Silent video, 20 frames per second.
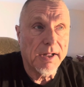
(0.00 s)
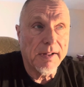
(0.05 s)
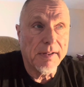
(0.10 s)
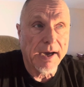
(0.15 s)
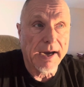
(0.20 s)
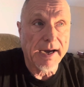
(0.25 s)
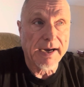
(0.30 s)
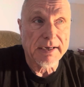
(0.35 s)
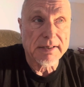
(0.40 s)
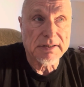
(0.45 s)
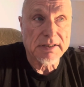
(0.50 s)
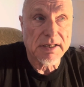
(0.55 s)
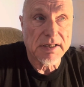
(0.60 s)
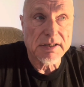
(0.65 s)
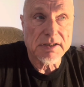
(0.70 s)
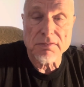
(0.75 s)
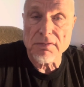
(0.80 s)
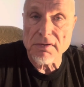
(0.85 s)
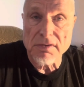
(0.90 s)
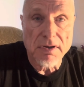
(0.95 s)
access
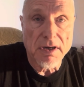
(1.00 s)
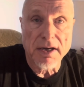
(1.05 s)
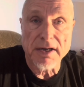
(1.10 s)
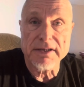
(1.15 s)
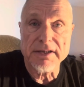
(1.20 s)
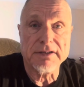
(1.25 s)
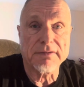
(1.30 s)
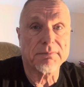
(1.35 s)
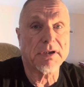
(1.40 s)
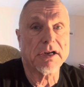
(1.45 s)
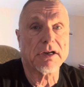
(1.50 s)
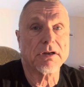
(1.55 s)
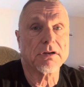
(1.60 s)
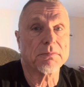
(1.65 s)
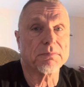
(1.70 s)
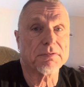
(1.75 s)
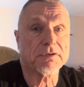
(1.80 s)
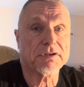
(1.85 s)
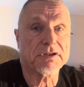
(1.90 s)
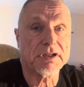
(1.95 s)
to all kinds of medical
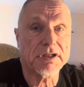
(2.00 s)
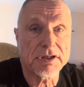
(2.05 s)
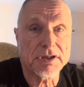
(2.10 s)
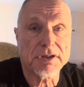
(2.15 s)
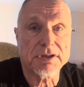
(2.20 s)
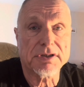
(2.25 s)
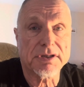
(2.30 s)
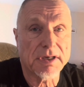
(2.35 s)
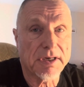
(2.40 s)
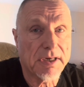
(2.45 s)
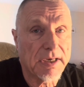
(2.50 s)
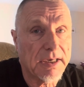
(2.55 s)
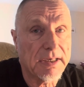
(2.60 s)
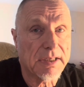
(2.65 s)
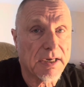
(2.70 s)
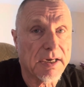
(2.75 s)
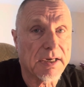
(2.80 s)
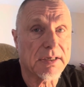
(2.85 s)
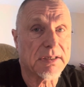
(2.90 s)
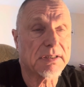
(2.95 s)
procedures that he
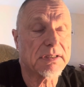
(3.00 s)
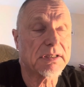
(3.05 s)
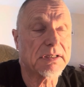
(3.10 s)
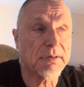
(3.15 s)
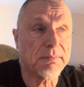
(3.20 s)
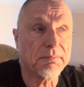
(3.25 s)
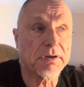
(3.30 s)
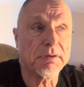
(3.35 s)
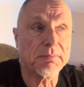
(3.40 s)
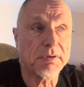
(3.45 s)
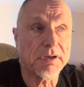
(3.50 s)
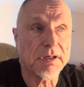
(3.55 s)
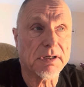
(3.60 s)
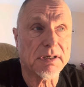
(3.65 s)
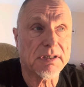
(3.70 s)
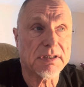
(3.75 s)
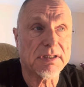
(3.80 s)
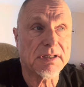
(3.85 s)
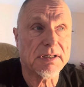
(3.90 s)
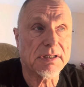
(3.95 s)
does, simply
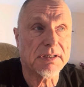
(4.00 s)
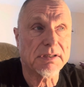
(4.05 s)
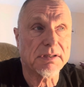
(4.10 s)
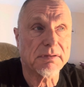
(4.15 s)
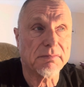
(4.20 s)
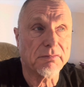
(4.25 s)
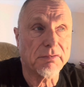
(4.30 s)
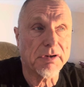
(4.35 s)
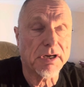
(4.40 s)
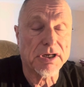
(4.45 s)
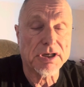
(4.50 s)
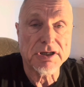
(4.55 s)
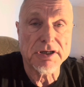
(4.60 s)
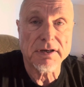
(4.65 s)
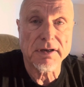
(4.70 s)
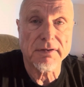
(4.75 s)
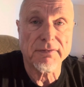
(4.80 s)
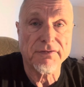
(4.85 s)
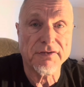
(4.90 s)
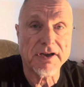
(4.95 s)
because he's rich
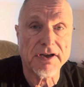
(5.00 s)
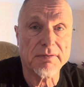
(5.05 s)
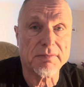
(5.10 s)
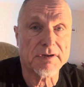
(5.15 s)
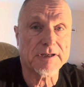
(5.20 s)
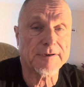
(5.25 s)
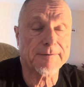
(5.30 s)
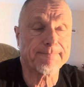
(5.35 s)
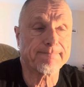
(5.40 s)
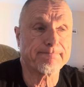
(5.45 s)
and famous.